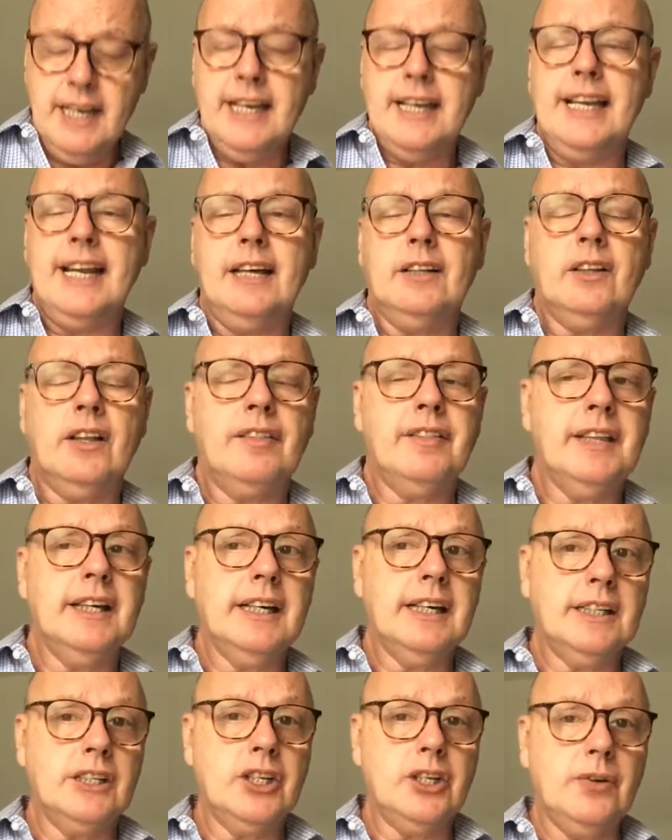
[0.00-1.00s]
Now the thing
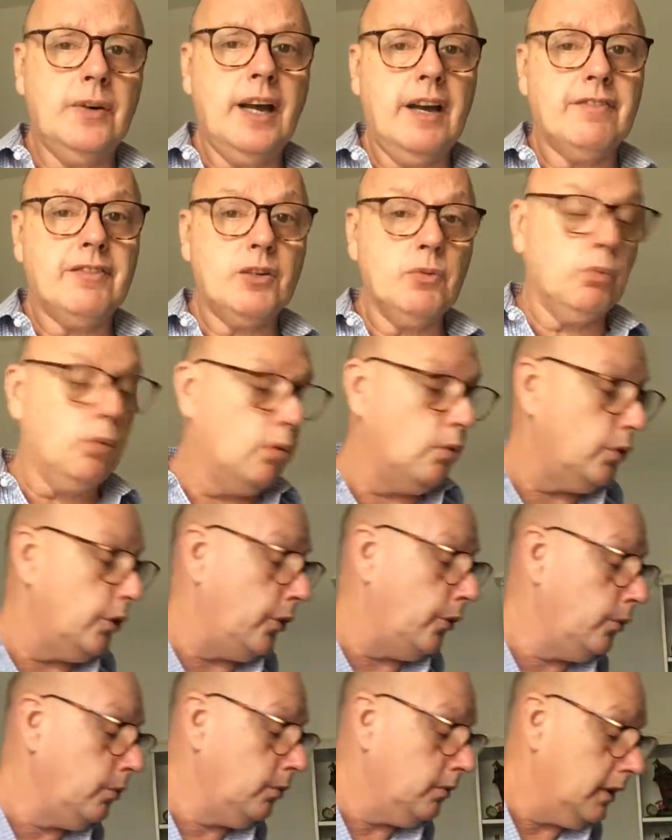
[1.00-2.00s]
I do have to warn
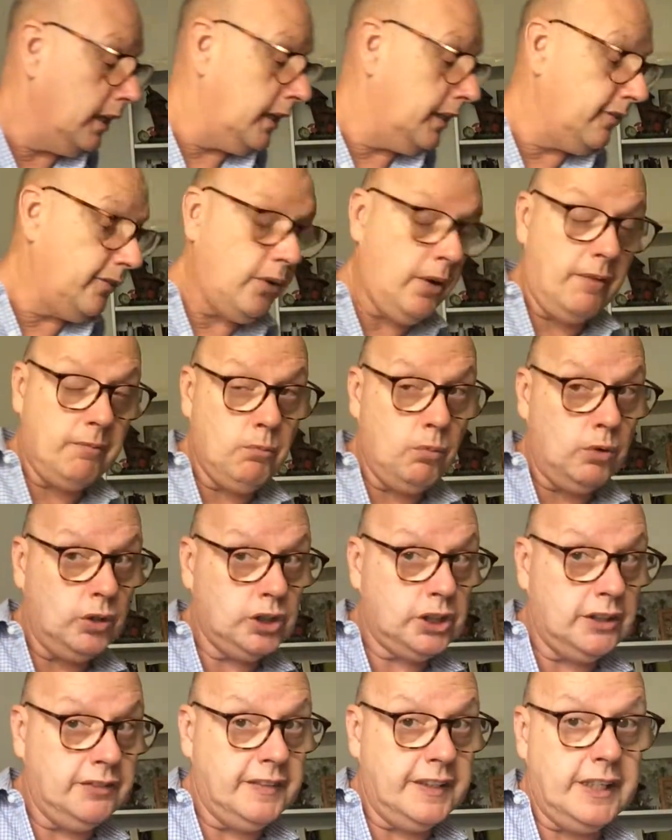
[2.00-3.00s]
you, and if you haven't
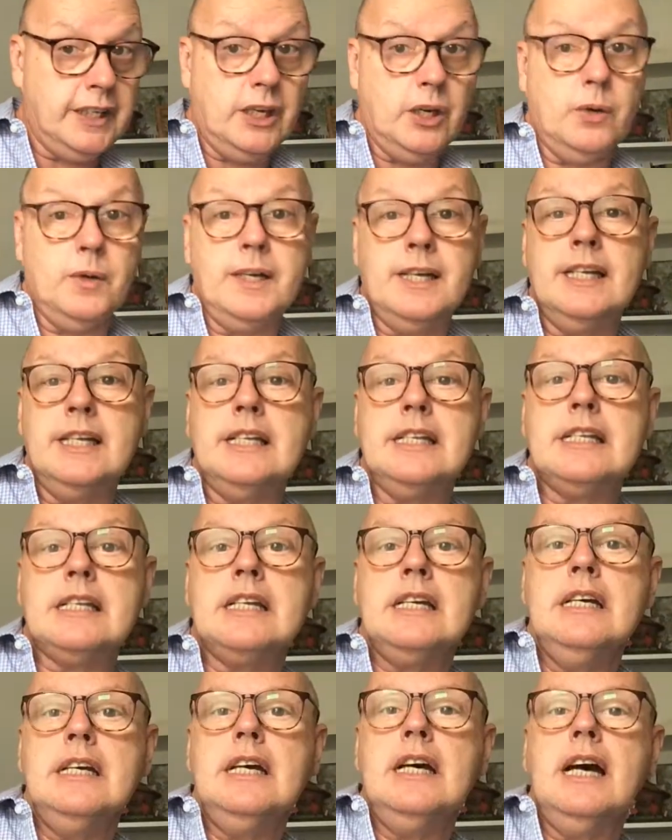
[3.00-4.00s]
watched the video, is
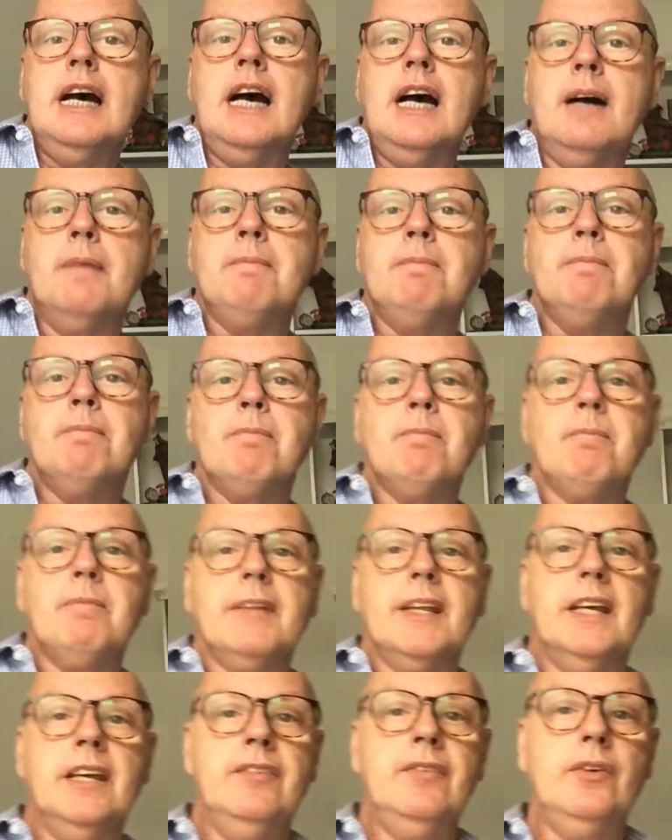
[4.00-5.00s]

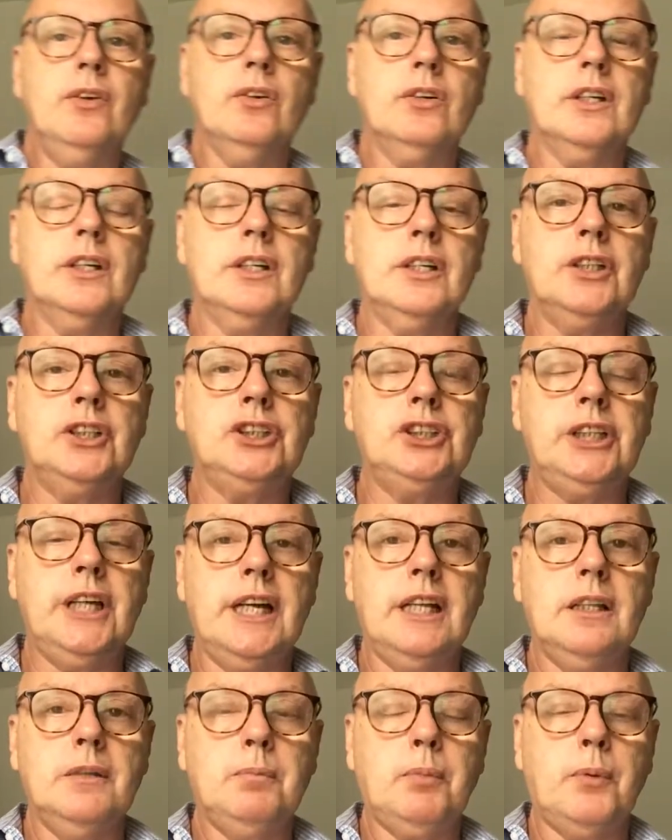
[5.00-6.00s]
if you're going to
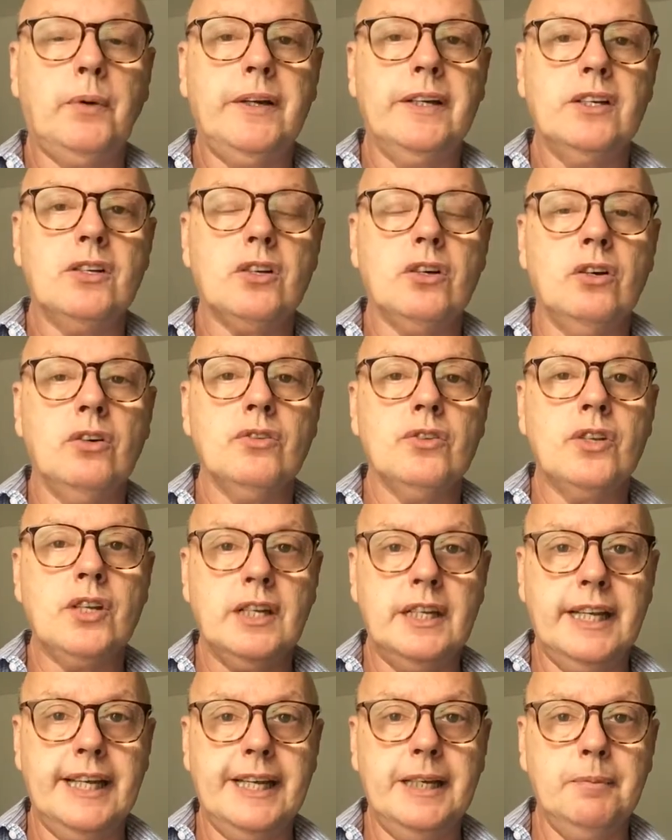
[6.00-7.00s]
gel print onto
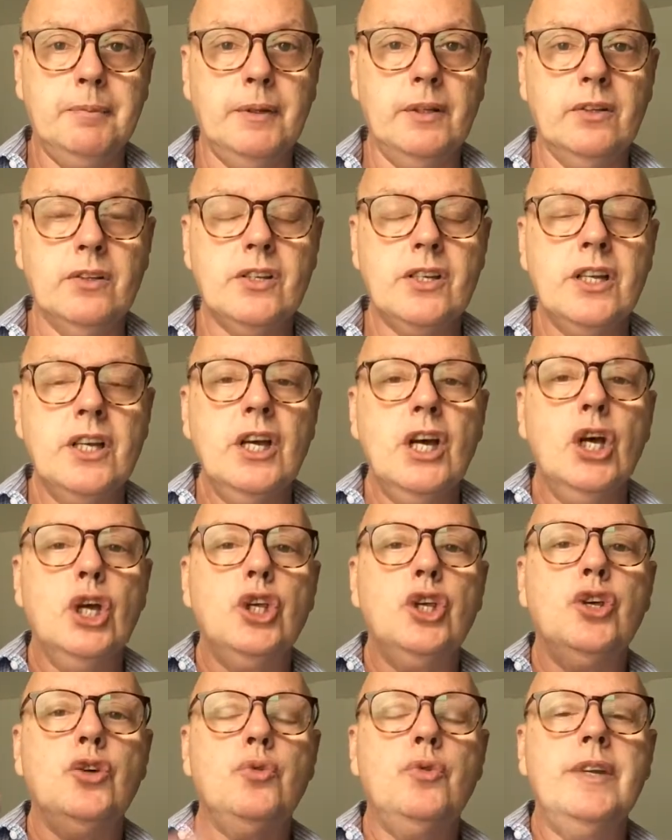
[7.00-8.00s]
labels,
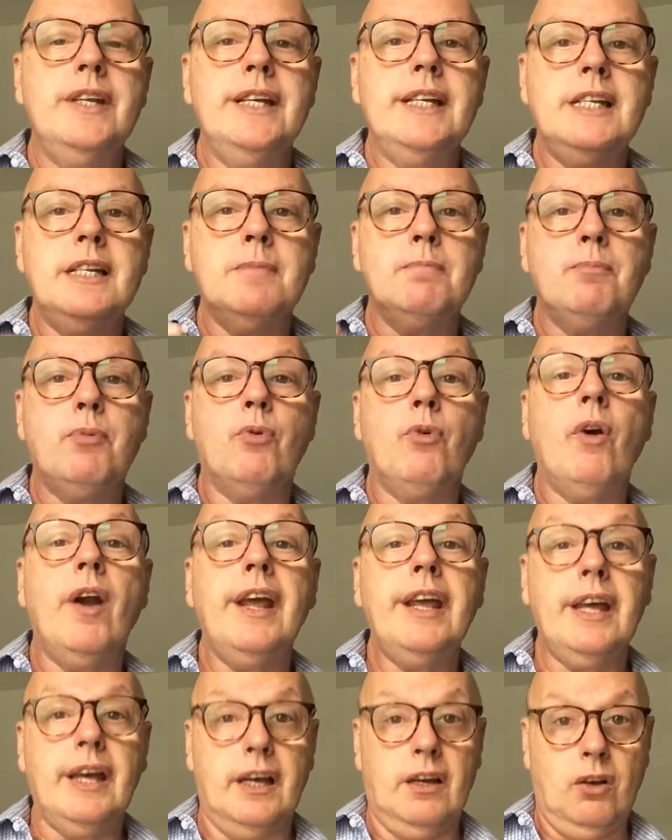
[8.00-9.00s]
you need to
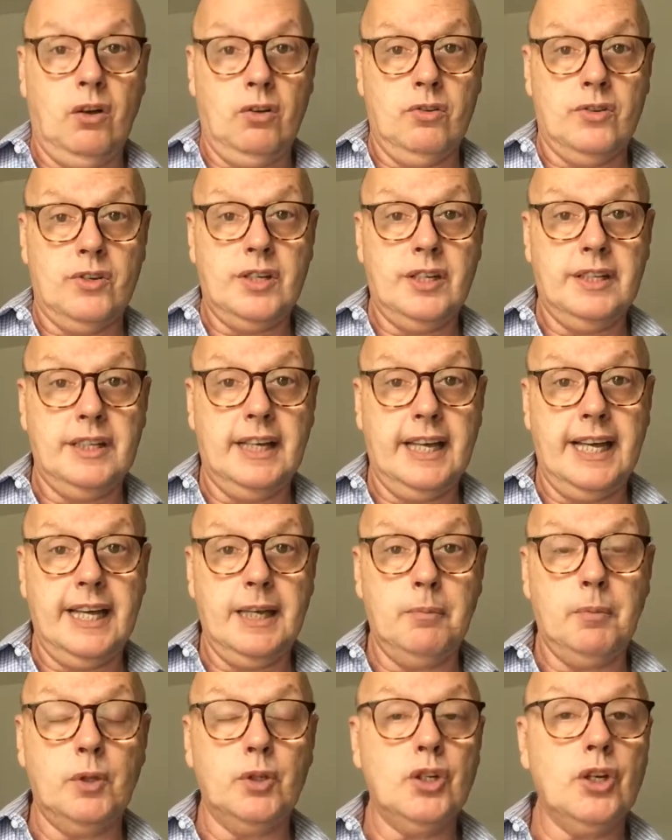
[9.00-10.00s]
brayer onto the
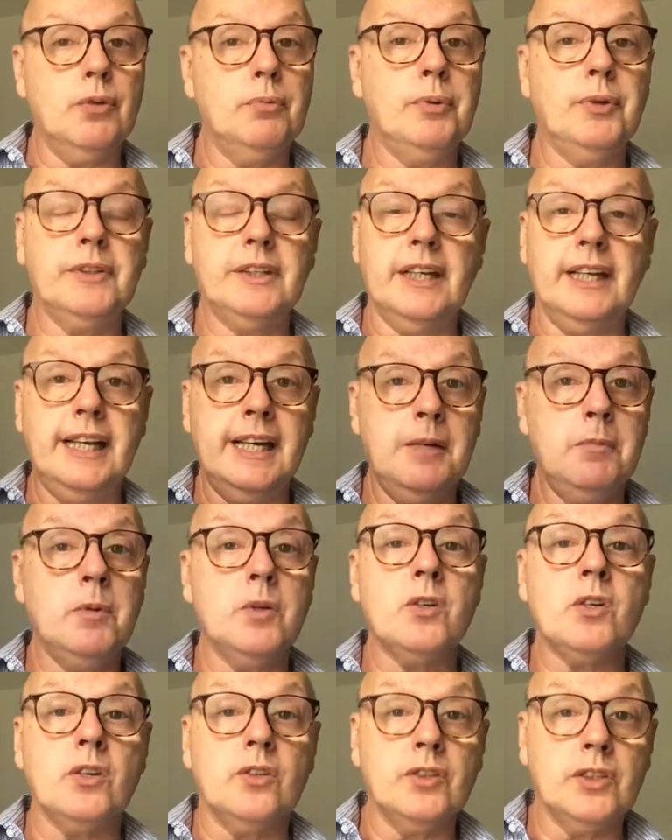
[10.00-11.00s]
label. Don't put the
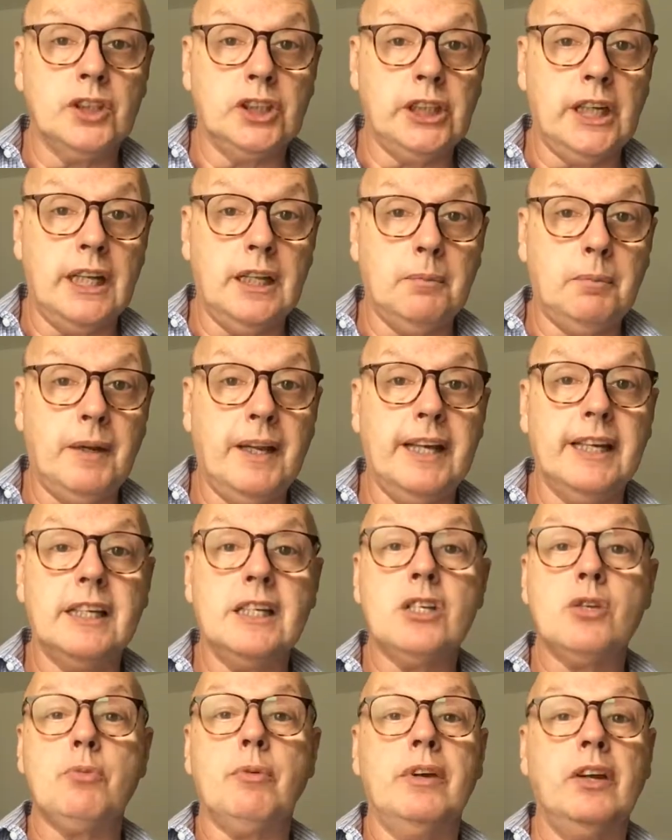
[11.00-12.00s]
labels on the gel plate,
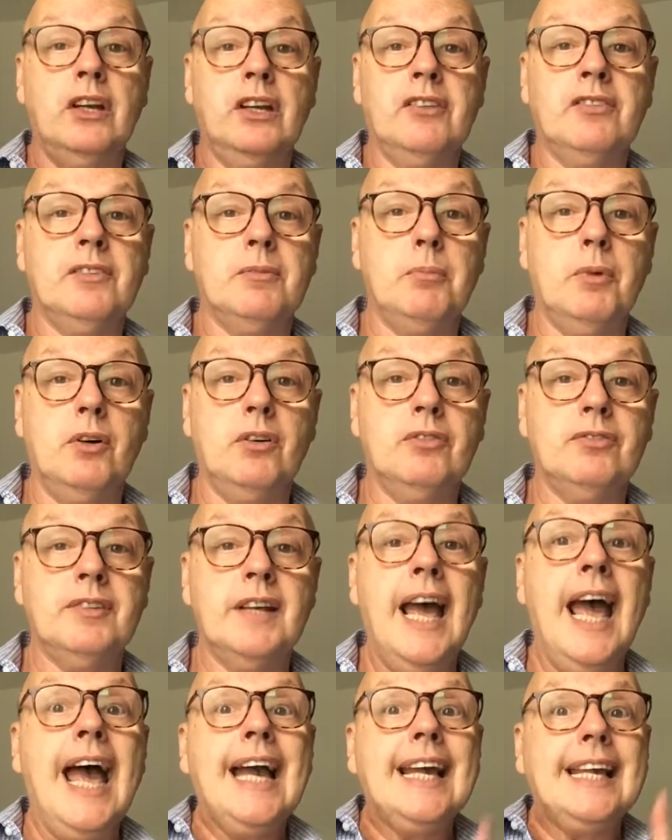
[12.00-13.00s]
because when you lift them off,
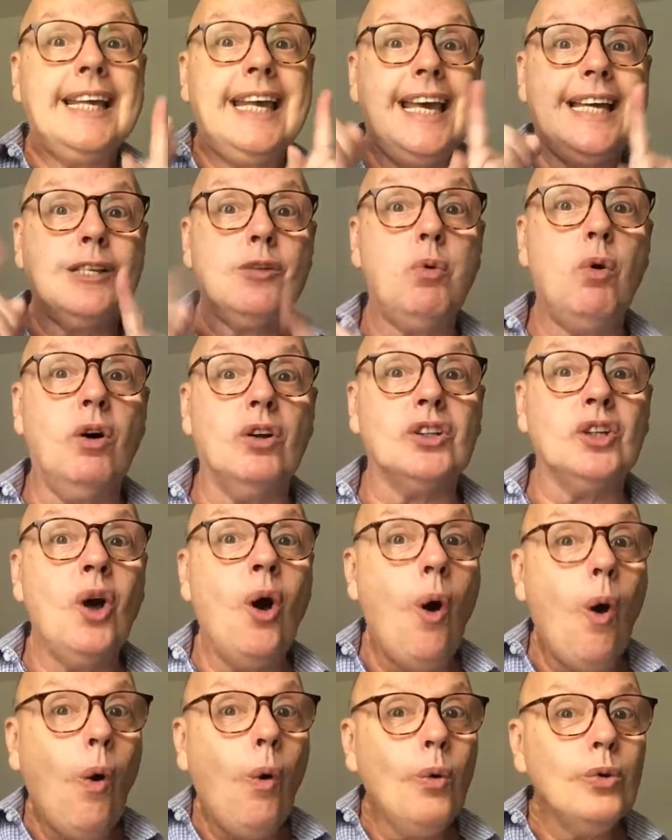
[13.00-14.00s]
guess what?
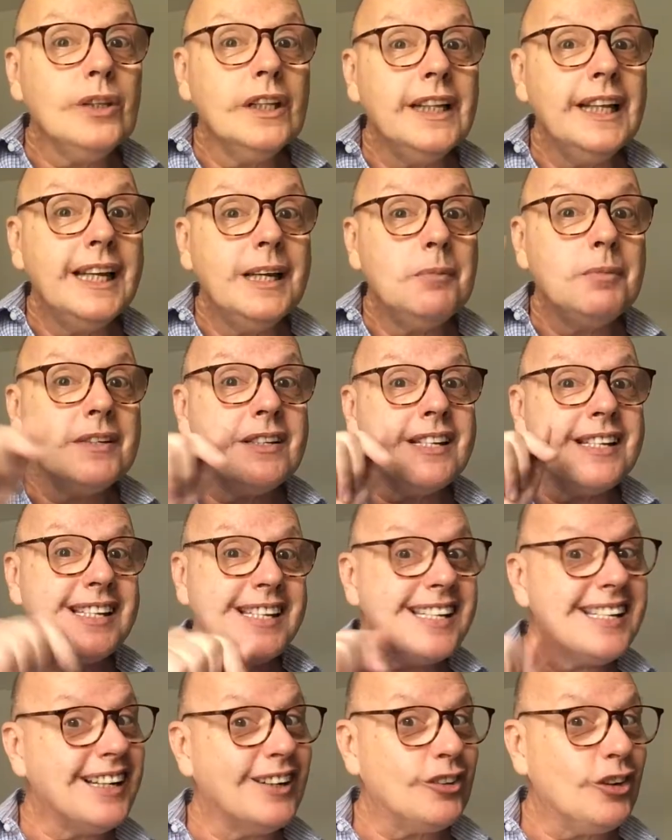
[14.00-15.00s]
All the labels are
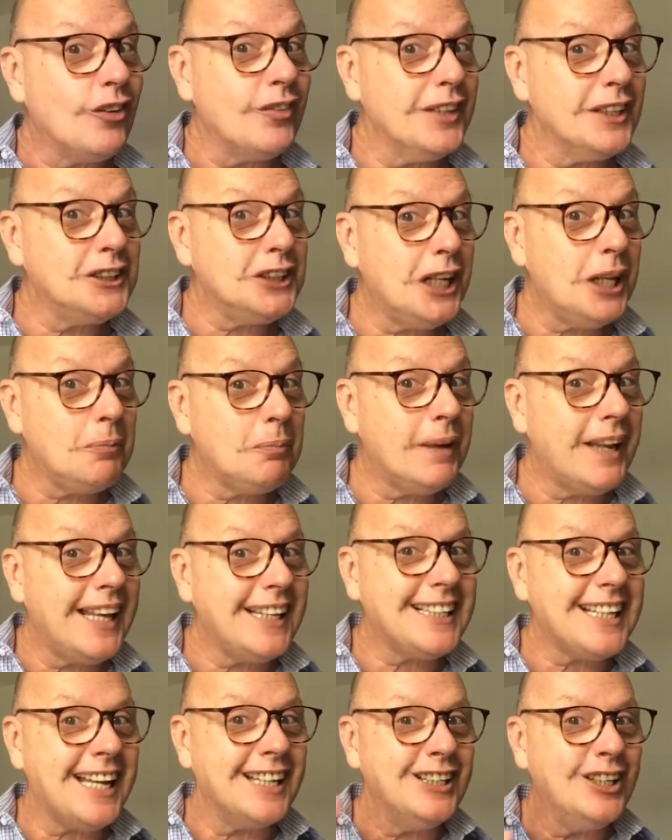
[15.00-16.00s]
stuck on the gel plate
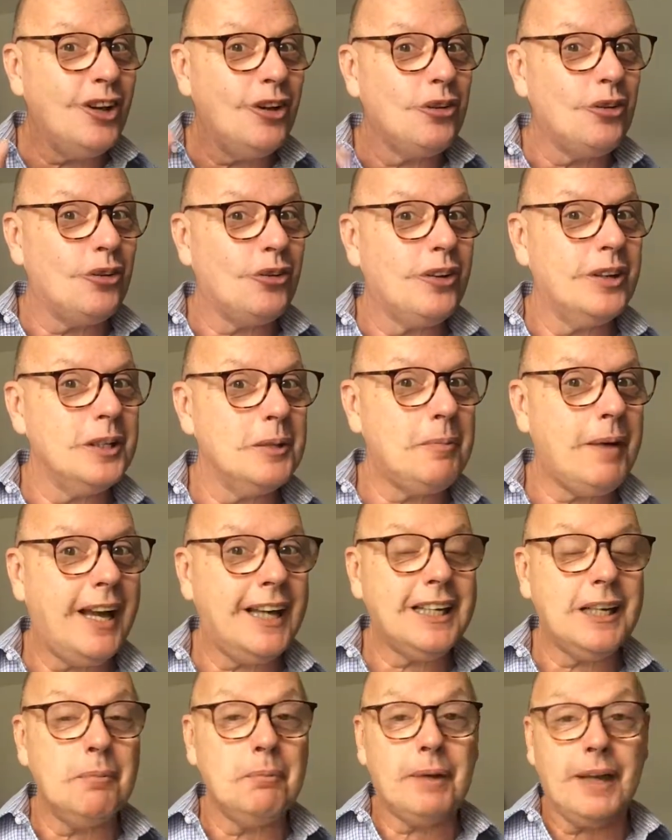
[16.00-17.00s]
and no longer on the
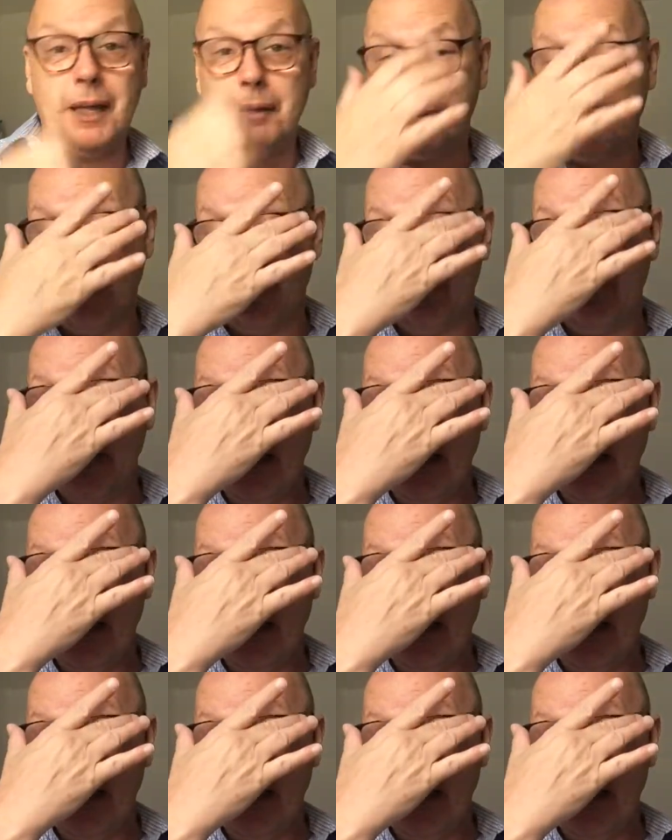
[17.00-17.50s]
backing paper.